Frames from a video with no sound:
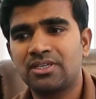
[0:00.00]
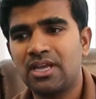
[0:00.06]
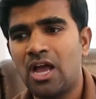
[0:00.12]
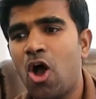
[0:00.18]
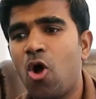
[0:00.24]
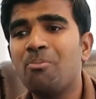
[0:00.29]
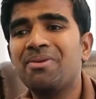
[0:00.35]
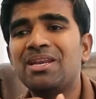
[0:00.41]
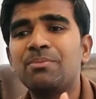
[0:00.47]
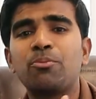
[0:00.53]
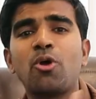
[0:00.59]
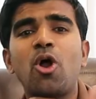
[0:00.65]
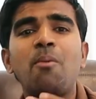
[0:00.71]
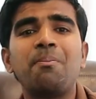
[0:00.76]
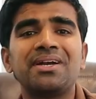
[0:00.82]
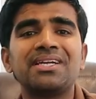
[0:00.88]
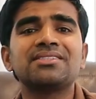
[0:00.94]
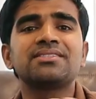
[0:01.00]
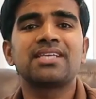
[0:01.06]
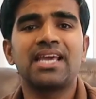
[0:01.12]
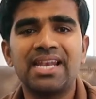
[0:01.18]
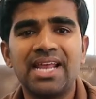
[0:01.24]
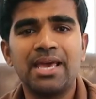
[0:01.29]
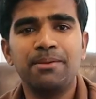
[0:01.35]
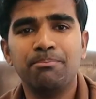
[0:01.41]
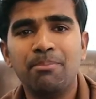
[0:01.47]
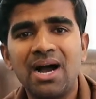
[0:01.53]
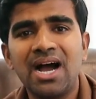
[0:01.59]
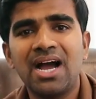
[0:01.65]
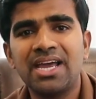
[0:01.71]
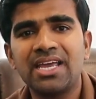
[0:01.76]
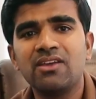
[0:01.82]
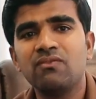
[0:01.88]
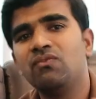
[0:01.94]
how many properties can I
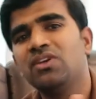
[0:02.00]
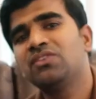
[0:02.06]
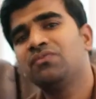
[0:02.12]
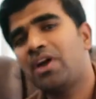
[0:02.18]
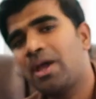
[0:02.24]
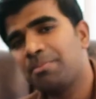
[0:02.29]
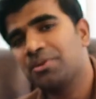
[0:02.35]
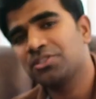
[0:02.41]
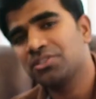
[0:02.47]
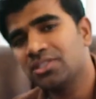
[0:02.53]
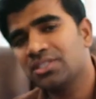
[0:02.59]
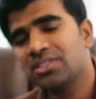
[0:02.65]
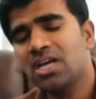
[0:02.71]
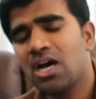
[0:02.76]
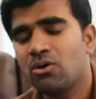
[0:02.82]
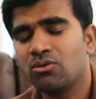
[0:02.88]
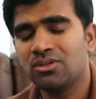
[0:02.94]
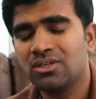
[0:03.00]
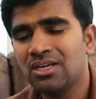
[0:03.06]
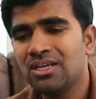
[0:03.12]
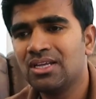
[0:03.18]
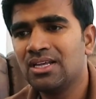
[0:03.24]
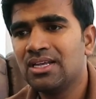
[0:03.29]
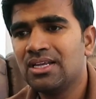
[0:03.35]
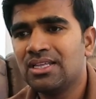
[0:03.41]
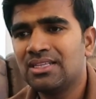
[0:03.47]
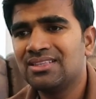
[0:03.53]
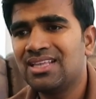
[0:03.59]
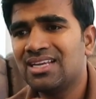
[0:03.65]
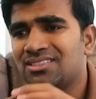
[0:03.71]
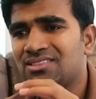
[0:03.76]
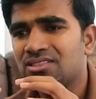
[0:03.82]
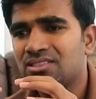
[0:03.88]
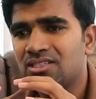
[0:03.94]
buy with five percent down?
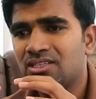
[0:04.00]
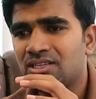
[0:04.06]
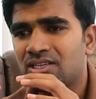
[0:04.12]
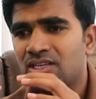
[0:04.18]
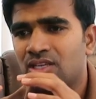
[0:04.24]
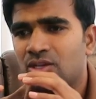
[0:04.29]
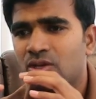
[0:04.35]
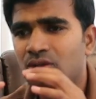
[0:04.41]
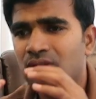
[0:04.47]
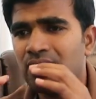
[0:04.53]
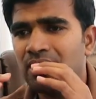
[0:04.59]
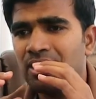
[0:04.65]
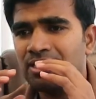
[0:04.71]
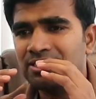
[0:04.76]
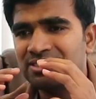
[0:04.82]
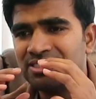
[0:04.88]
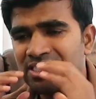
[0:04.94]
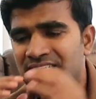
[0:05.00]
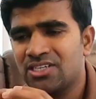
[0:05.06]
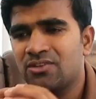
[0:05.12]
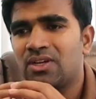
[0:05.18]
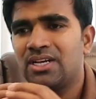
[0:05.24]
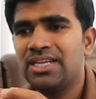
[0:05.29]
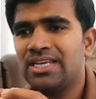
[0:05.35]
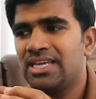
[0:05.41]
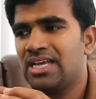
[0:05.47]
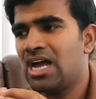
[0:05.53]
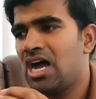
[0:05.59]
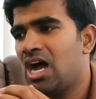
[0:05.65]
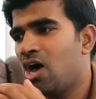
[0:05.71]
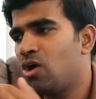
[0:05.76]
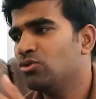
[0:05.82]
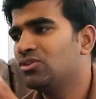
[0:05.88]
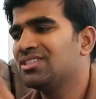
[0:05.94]
That's, you know, generally
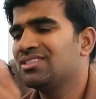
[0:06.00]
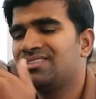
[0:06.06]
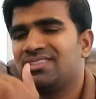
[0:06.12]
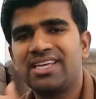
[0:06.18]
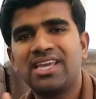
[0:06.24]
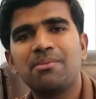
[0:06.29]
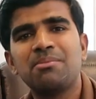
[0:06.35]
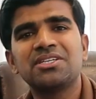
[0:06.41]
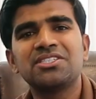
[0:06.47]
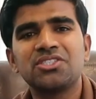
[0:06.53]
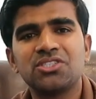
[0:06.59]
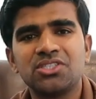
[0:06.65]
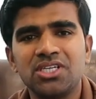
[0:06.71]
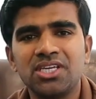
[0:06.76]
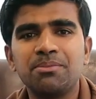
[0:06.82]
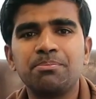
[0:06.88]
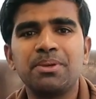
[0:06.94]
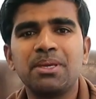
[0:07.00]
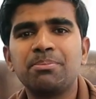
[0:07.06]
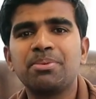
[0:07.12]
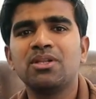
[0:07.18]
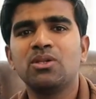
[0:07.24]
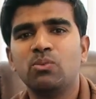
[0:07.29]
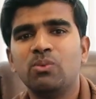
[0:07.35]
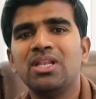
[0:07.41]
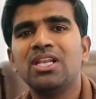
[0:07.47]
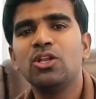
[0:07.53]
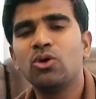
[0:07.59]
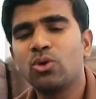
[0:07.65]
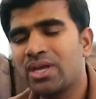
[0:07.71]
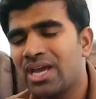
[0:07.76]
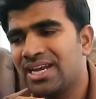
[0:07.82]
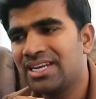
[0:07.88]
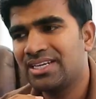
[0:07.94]
how the C M H C people will
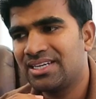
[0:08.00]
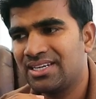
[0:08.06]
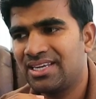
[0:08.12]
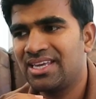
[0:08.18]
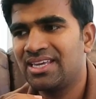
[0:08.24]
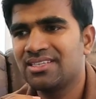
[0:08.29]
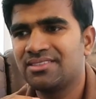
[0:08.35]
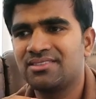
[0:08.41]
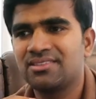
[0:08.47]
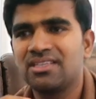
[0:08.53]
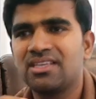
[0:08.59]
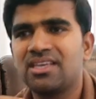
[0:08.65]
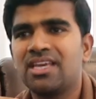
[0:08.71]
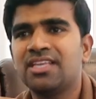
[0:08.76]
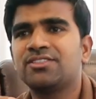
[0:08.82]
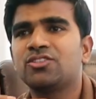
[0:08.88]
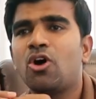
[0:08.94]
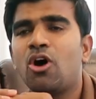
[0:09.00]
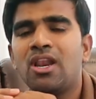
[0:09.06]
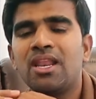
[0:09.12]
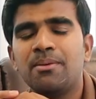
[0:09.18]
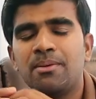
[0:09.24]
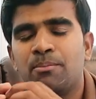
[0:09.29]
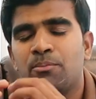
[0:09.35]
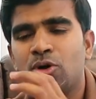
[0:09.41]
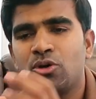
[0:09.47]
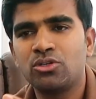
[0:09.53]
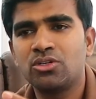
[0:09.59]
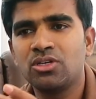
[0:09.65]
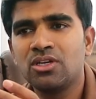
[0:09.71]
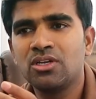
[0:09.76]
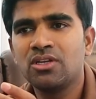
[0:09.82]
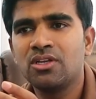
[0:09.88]
look at it is, it's all about